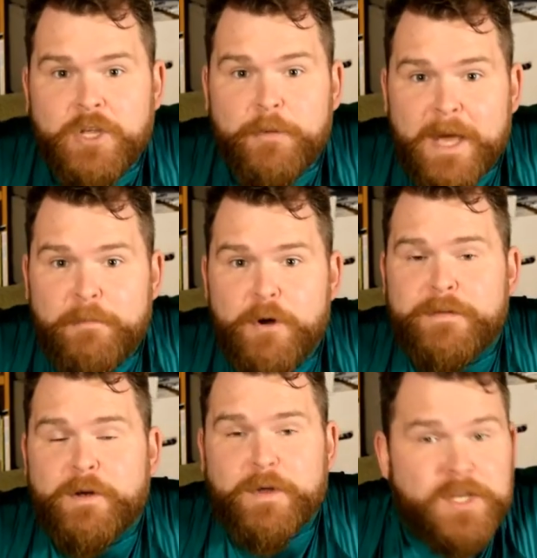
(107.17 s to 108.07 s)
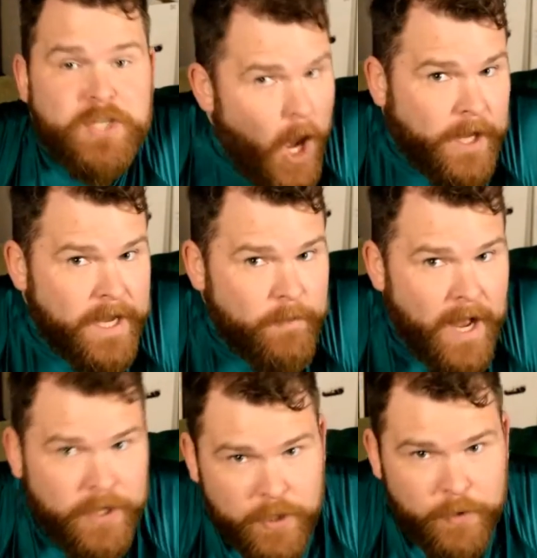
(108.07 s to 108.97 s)
You made a movie with a talking
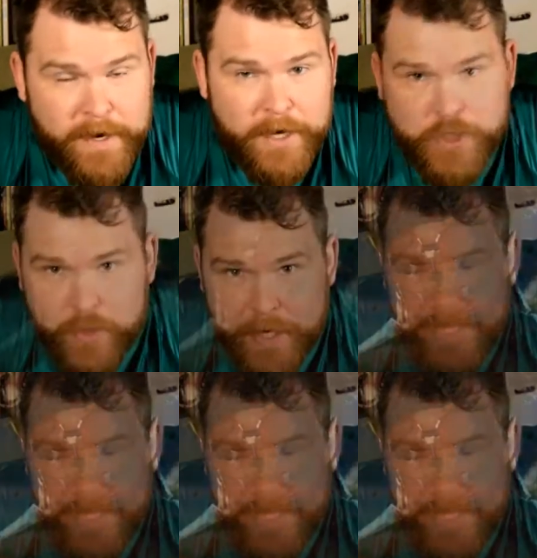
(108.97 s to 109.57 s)
raccoon in a tree